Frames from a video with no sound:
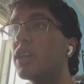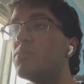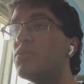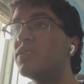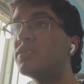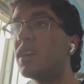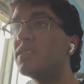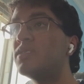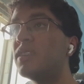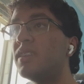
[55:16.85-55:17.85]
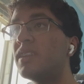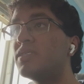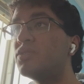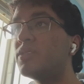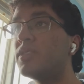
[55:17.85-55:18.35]
computer science in the
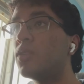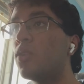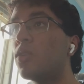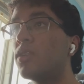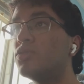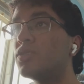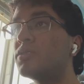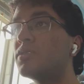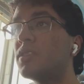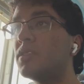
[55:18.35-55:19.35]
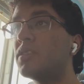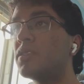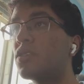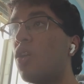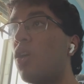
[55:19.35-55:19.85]
industry or just mm-hmm.
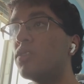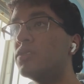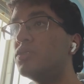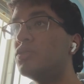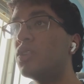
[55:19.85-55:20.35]
in college.